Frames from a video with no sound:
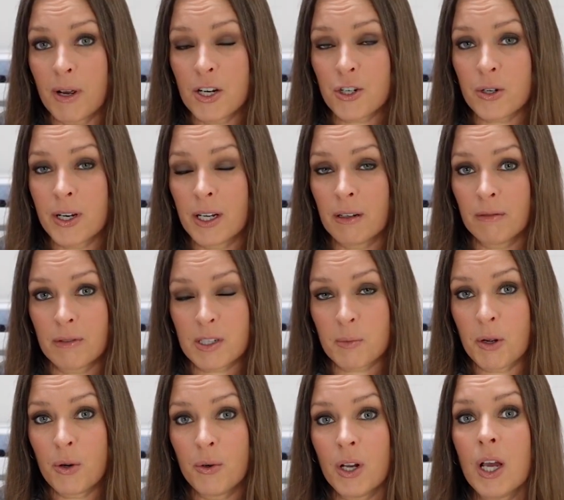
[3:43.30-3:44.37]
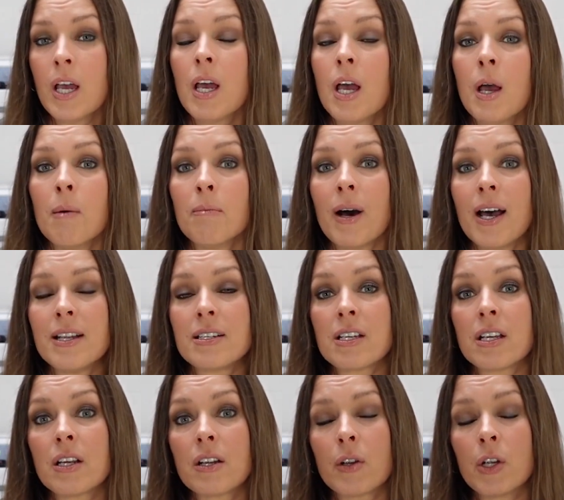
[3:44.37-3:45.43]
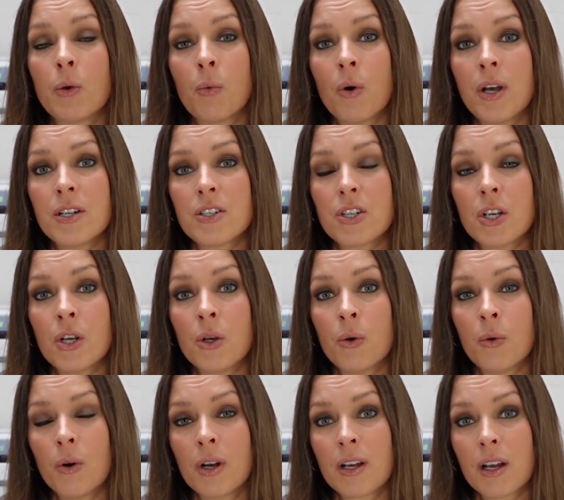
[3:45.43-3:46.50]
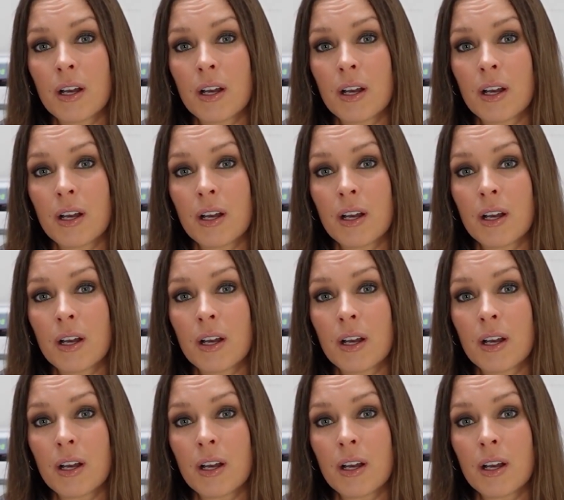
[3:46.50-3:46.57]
measuring spoon, but you want to